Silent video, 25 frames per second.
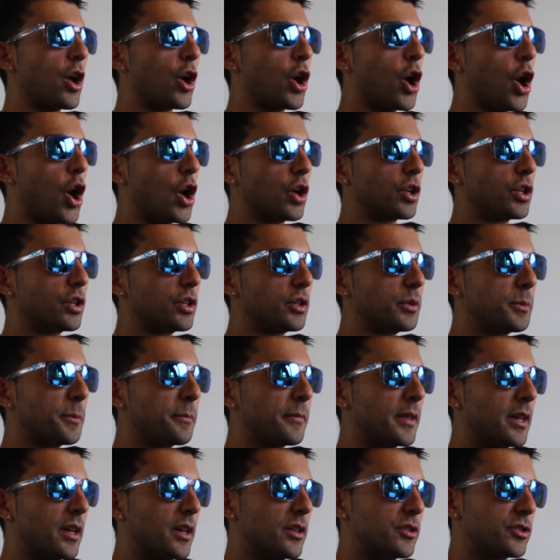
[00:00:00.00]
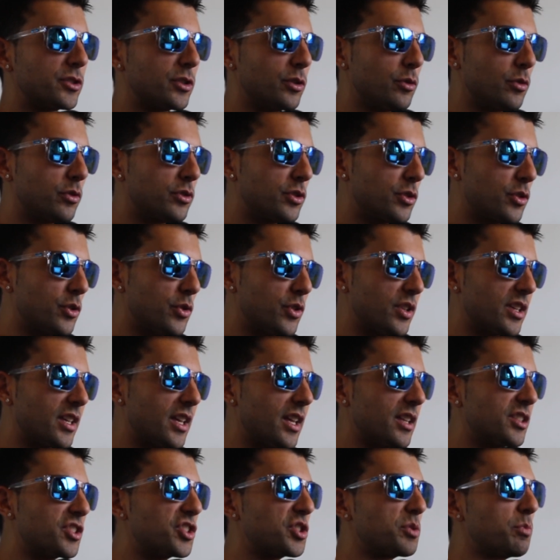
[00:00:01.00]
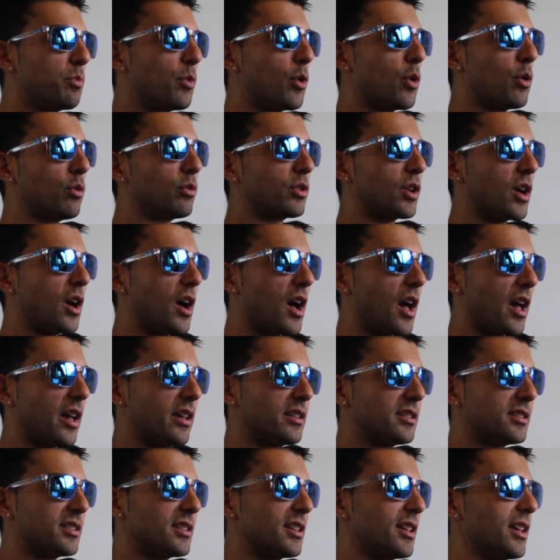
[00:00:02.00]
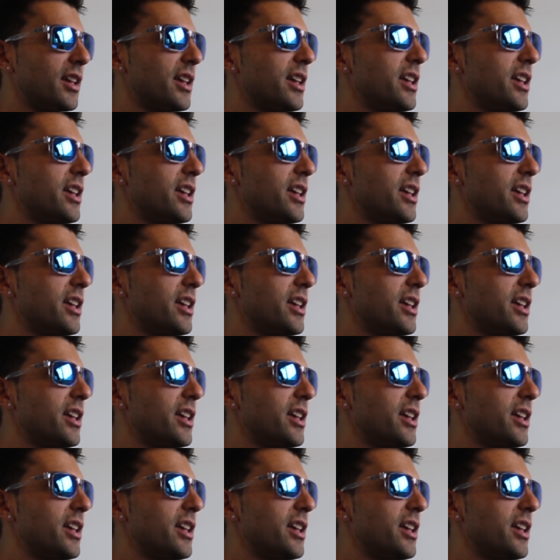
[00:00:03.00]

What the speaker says: Conor has looked good against small guys.